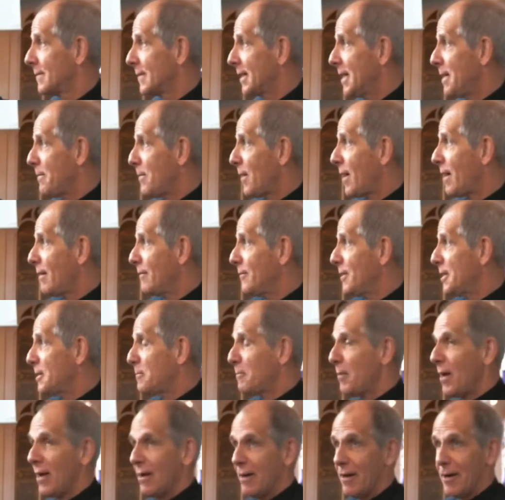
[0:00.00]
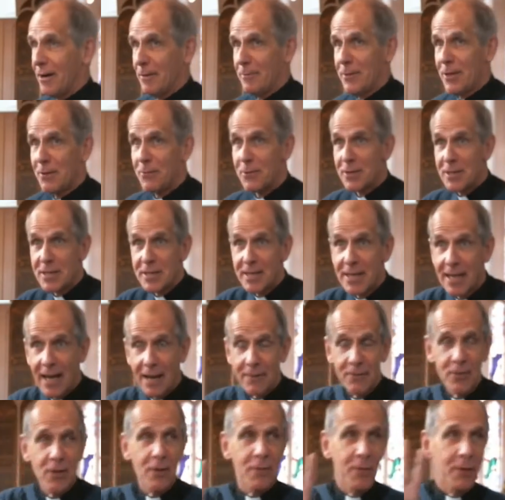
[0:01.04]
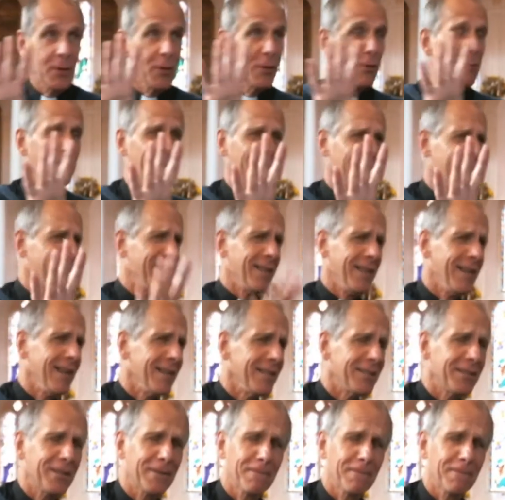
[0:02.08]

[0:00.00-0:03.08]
Keep out this bit though. We don't want to see that, don't we? You don't want to see this.